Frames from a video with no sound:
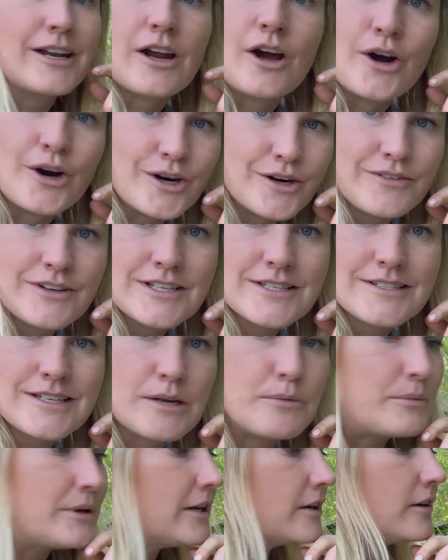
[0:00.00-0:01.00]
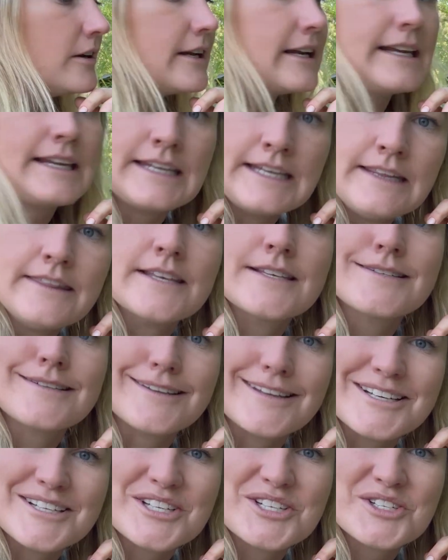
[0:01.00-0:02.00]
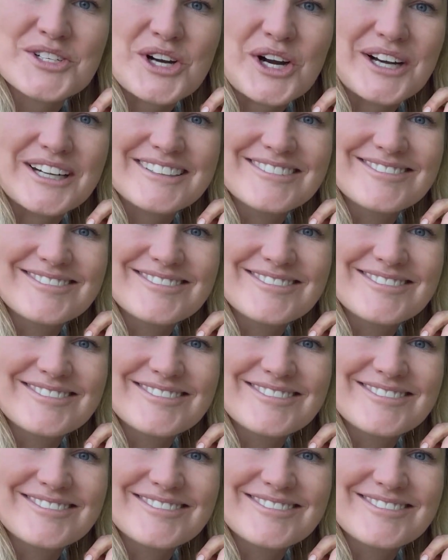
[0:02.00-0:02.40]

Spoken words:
to harvest and we are going to eat this delicious chard.